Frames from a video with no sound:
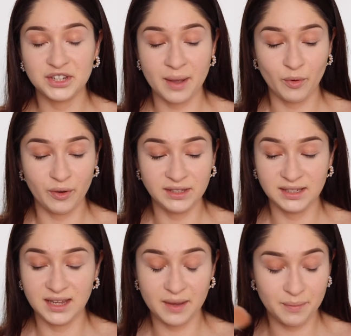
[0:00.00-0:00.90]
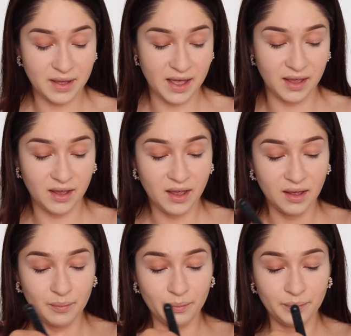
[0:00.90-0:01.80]
I'm going to take my
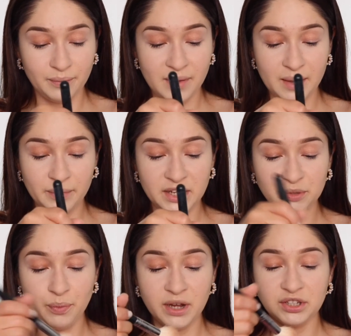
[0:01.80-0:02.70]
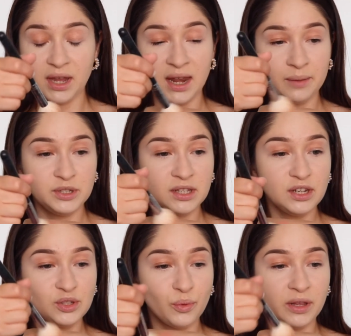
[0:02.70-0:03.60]
blush brush and I'm just
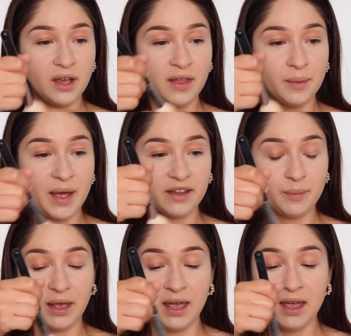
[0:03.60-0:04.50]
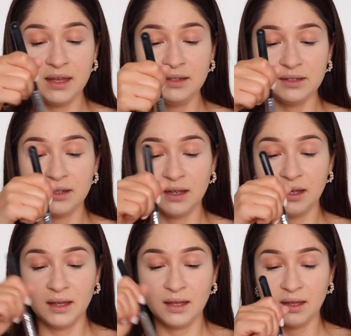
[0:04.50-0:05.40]
going to swirl it on the back of my hand,
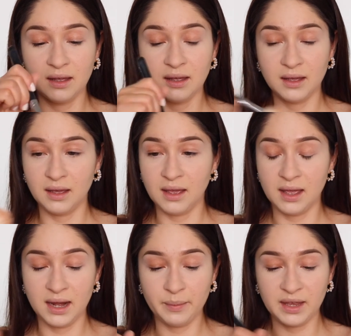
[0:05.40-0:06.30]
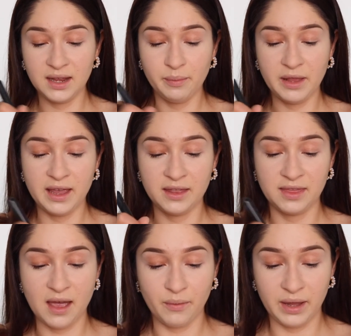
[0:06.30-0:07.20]
and I'm going to apply
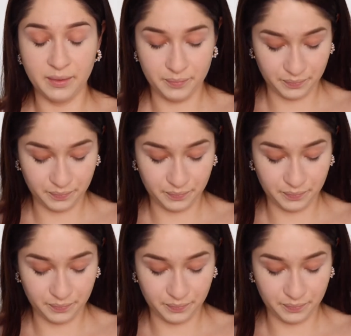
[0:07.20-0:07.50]
it that way.